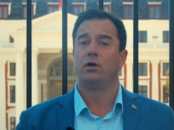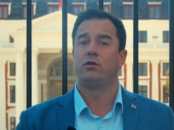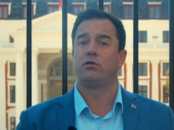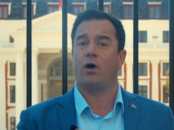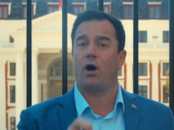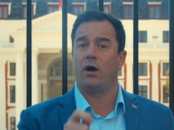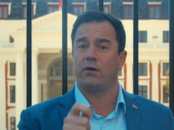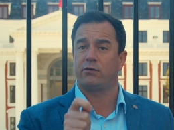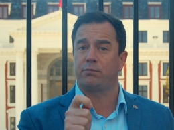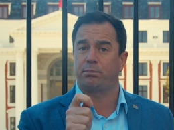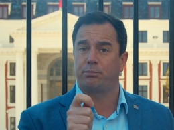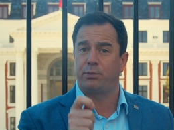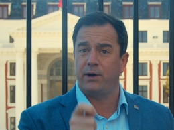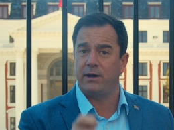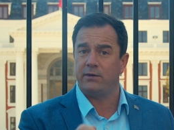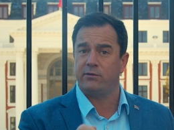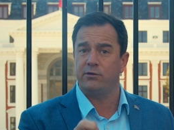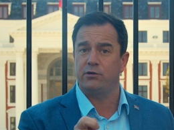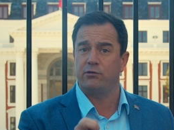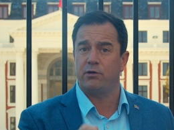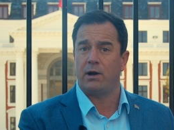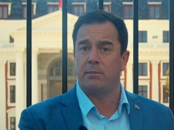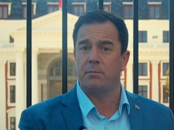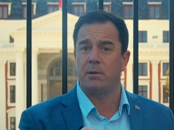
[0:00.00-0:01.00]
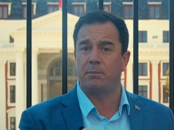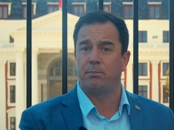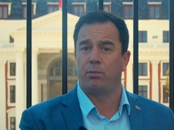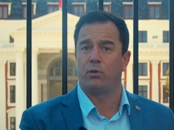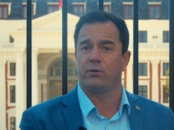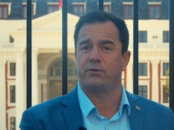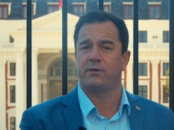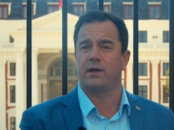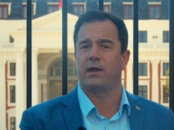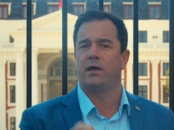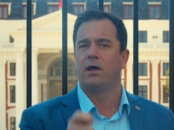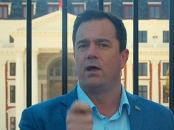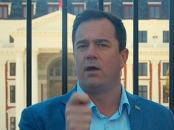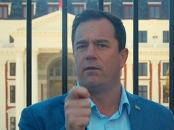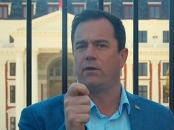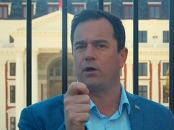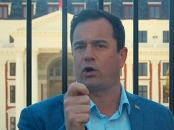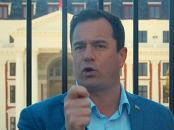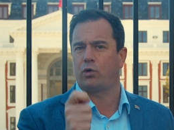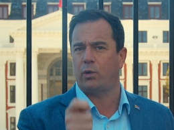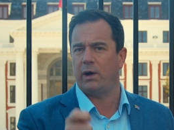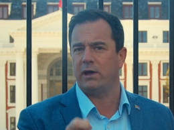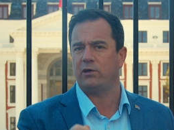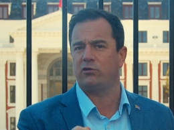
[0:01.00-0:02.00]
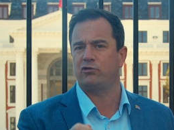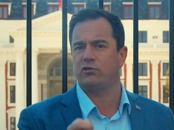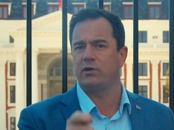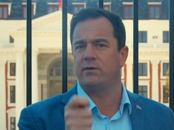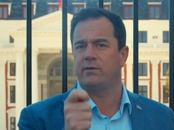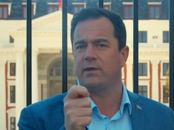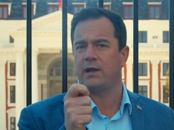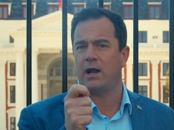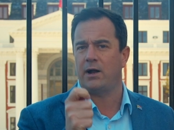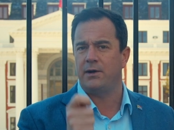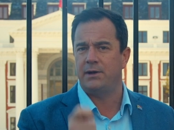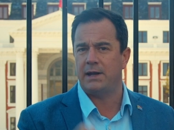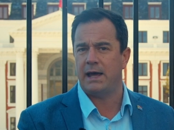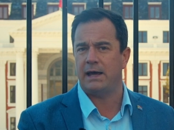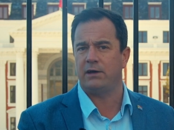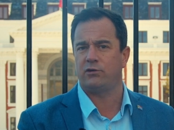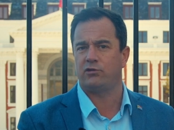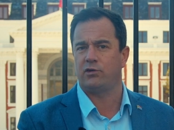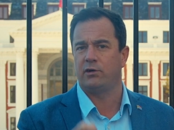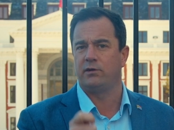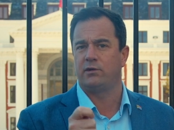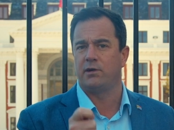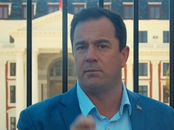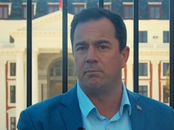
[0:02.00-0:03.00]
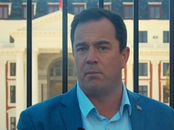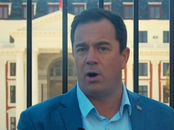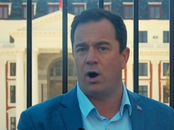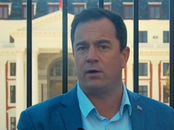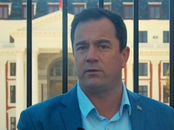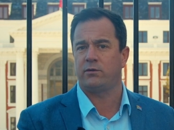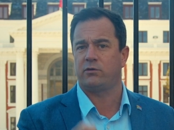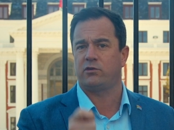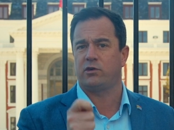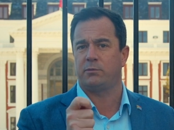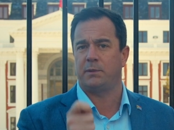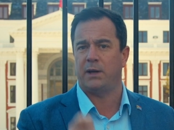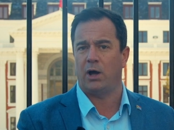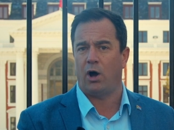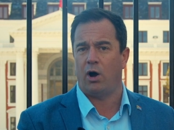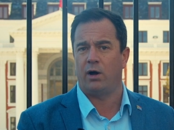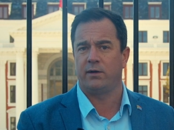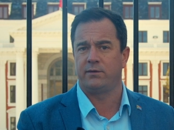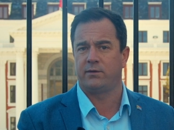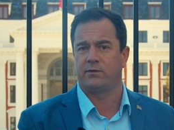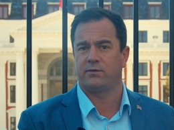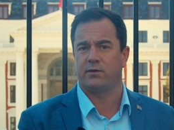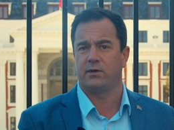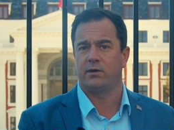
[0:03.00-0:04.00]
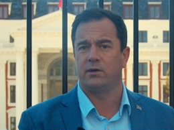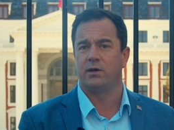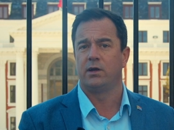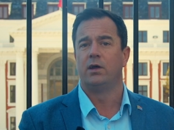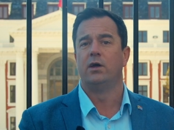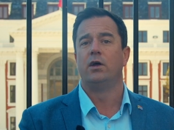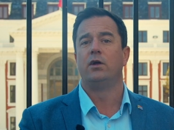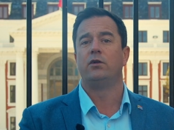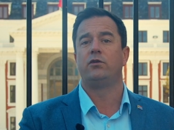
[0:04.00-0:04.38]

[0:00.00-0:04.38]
to ask President Ramaphosa the questions that our nation demands to be answered